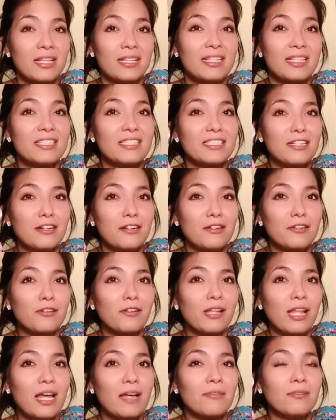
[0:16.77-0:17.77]
This
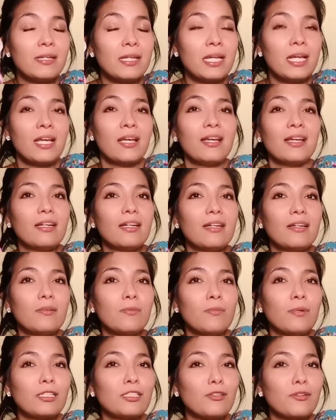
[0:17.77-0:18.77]
CareCollab
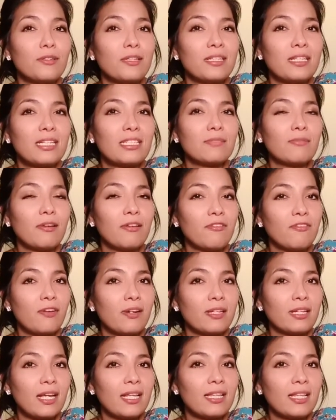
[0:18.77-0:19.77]
was organized by
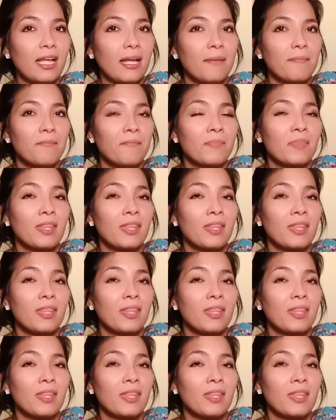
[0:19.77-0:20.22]
Fernanda,